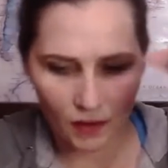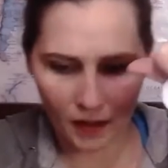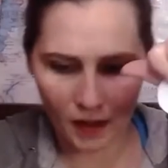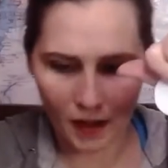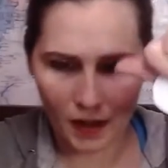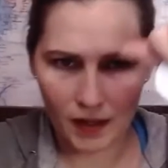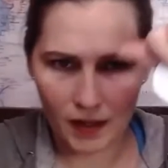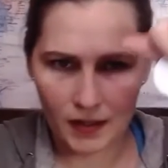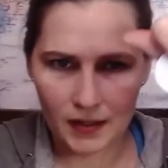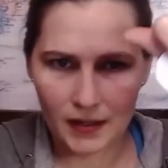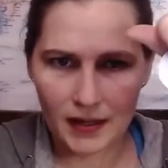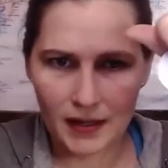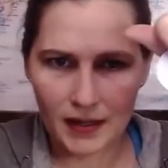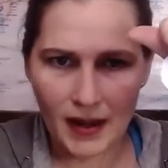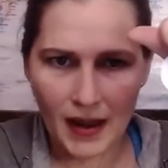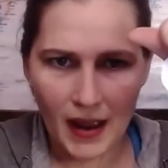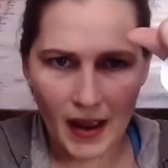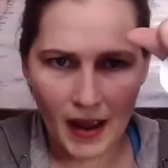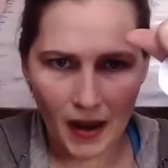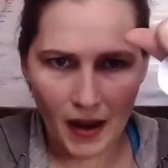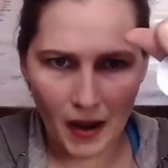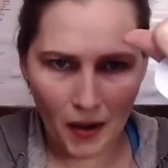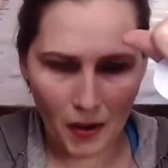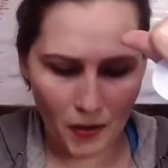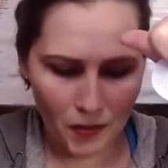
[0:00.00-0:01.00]
Okay,
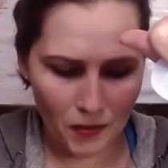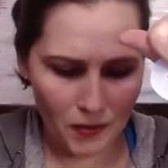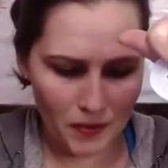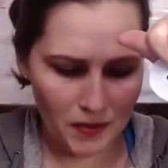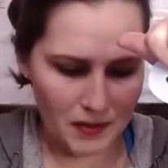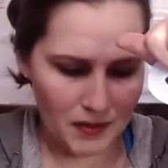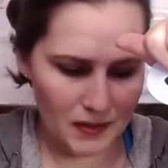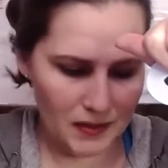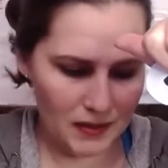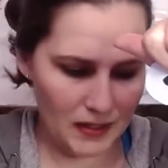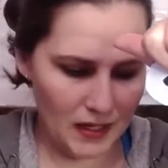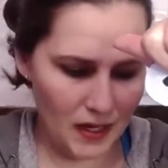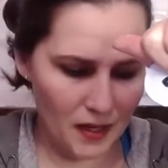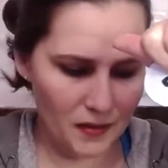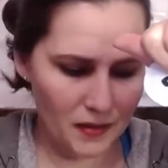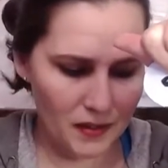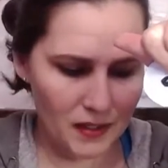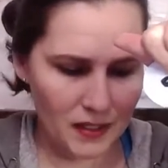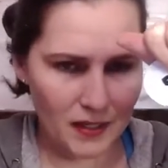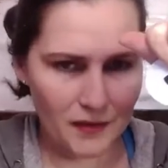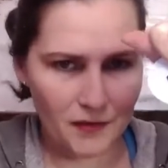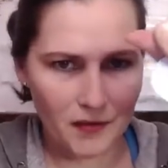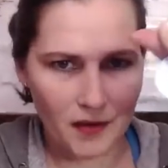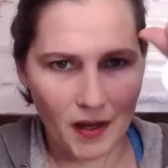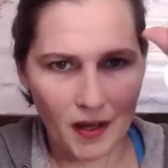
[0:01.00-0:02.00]
now that
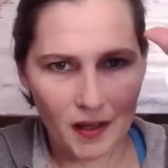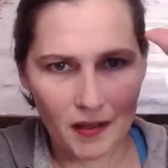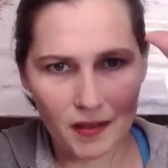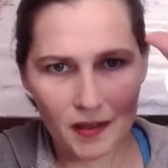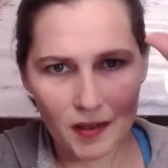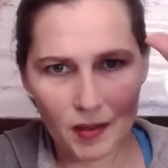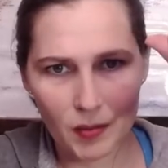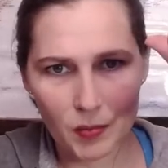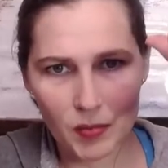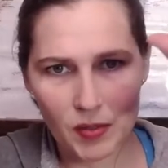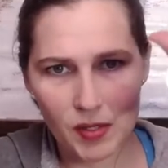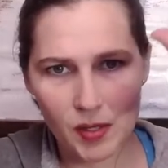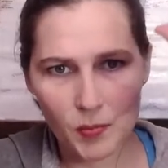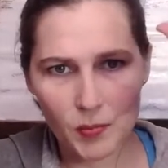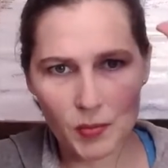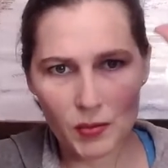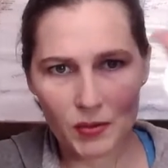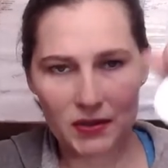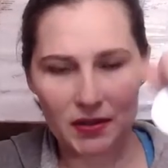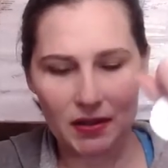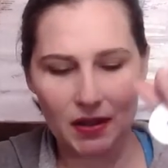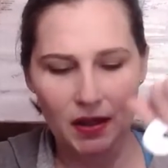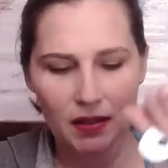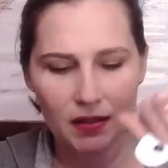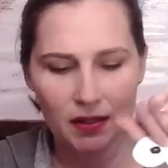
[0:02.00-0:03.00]
I've got the
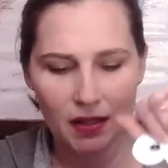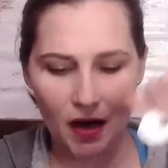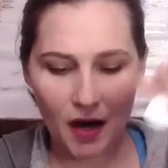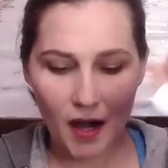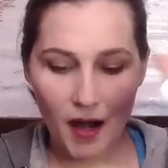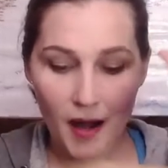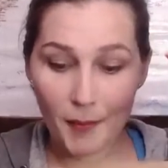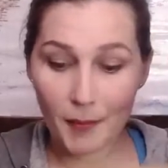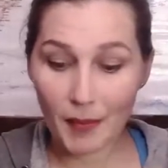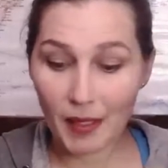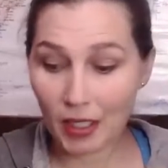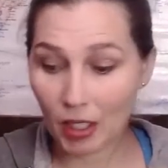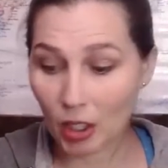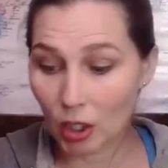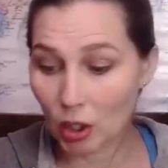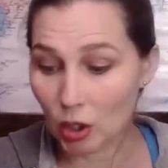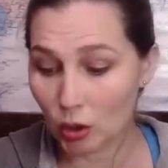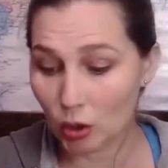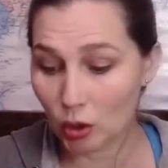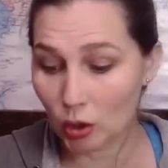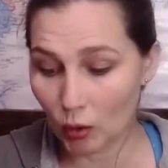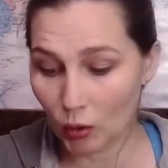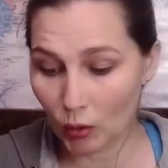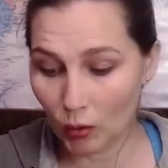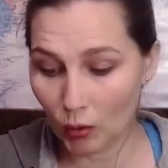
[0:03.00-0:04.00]
pupils on there, I'm going to
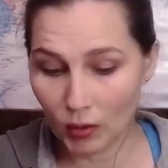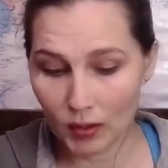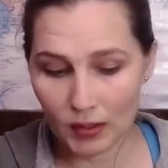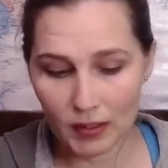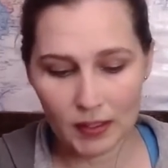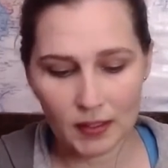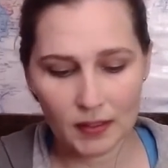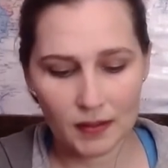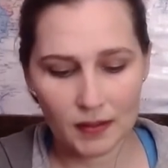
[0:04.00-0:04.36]
glue